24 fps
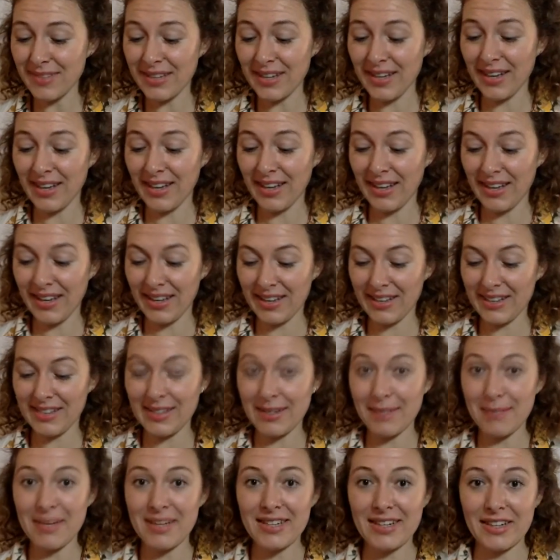And
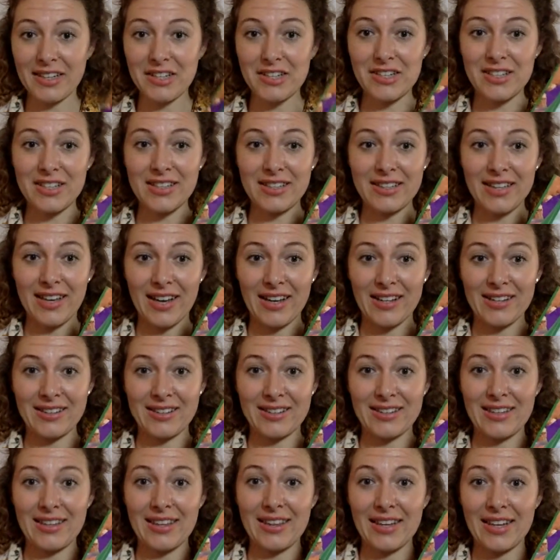I met actually
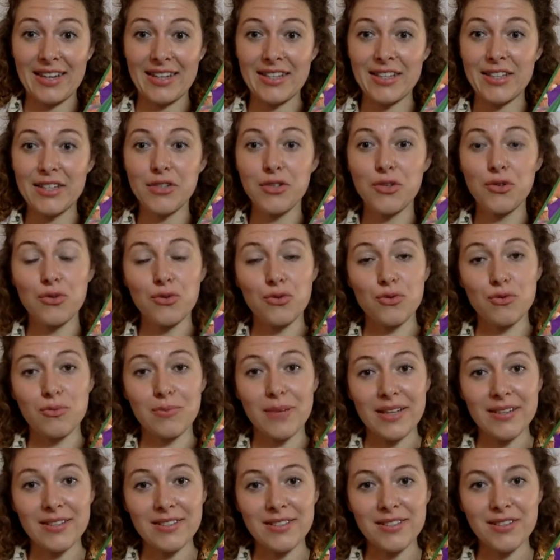the lady who
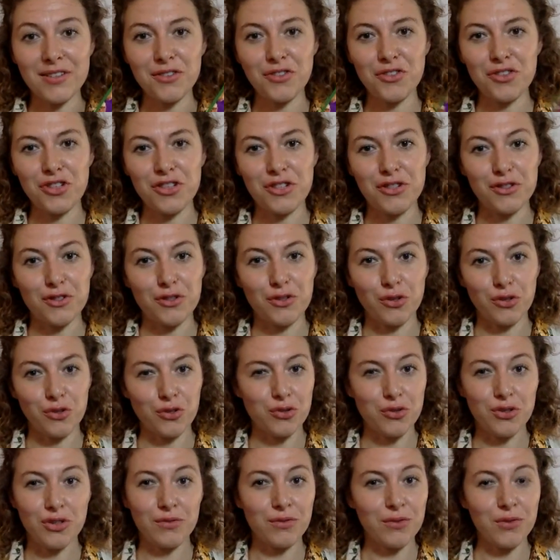makes it. She's an
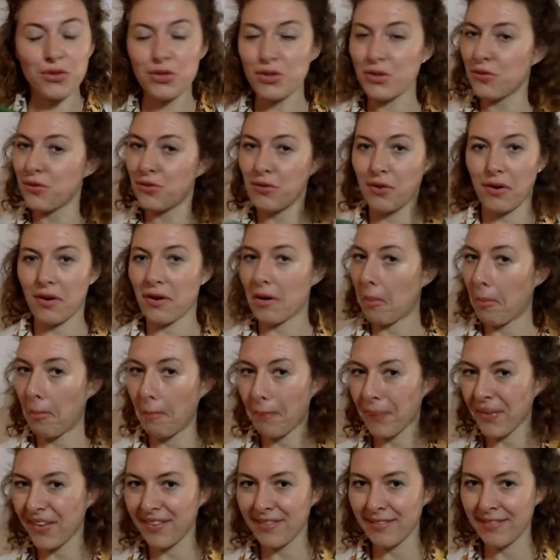Osho devotee for
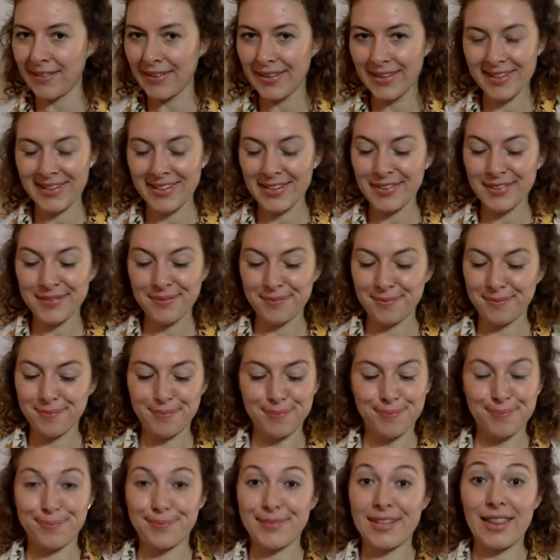a
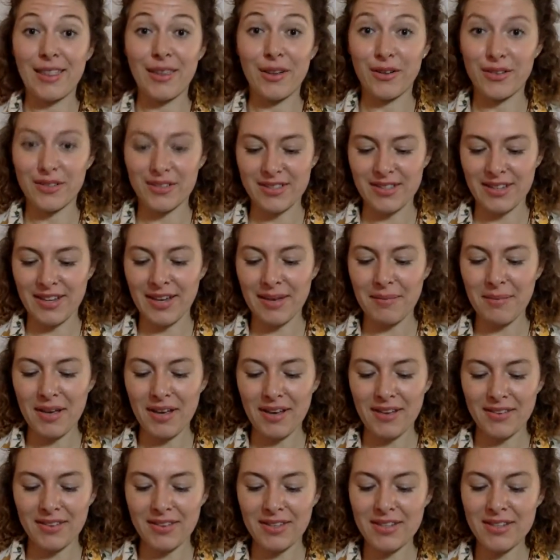long time,
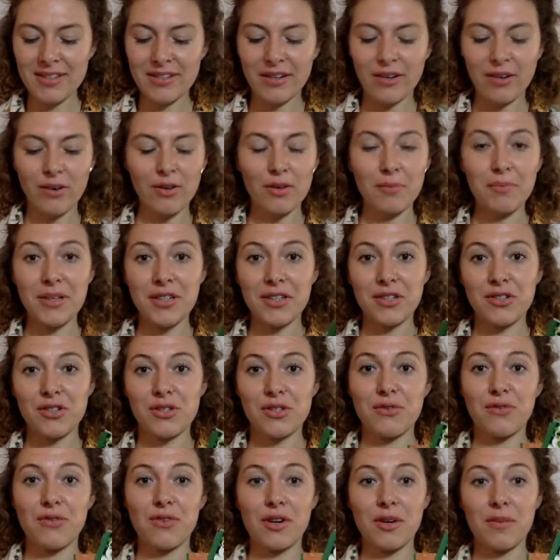and these are all
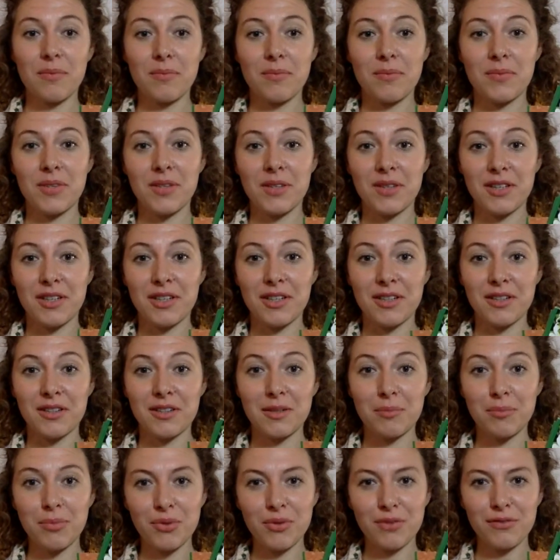pictures from the
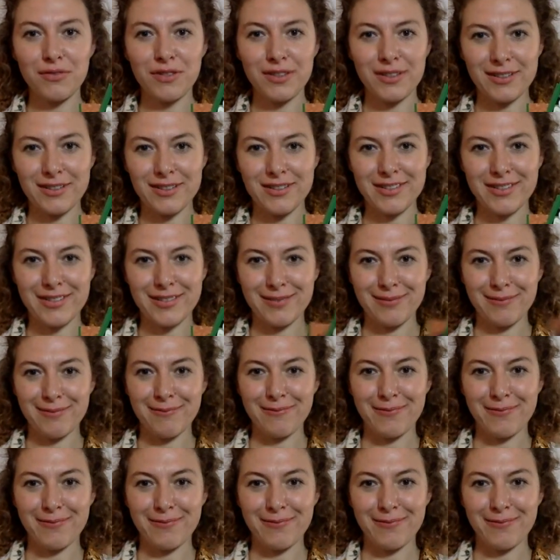Buddha fields.